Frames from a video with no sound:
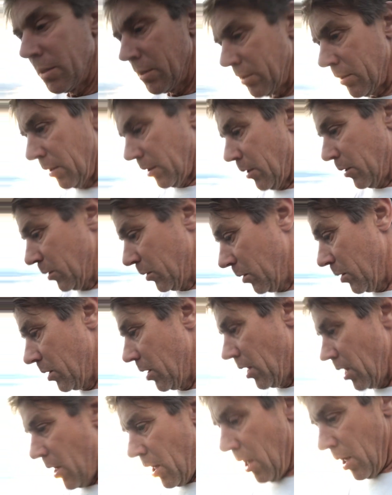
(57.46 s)
So
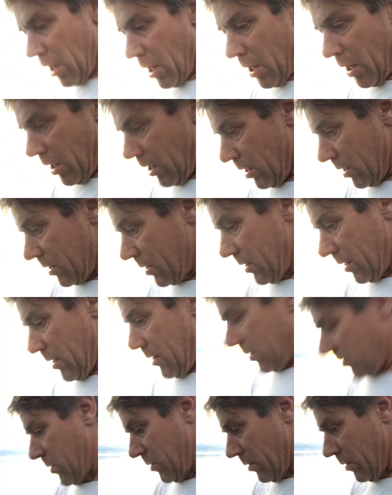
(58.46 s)
I
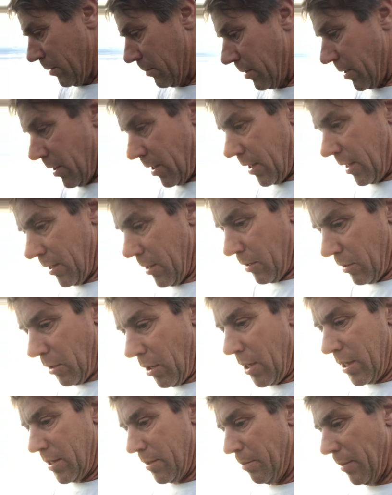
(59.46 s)
said to him,
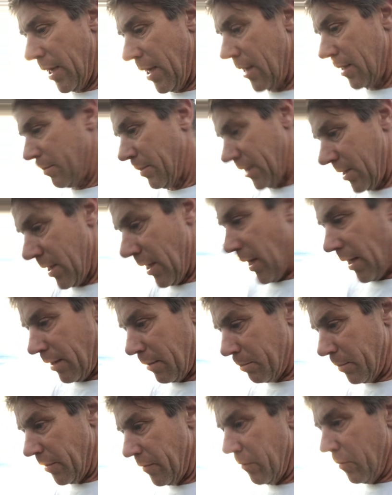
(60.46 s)
I demand to be
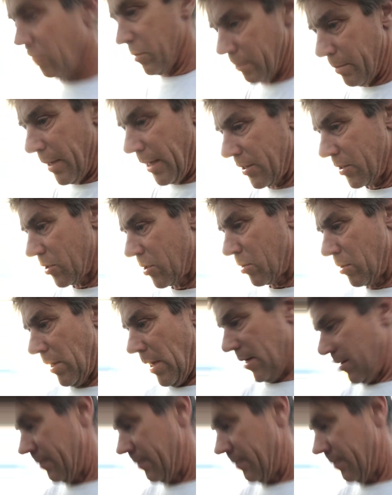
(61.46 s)
taken before a magistrate.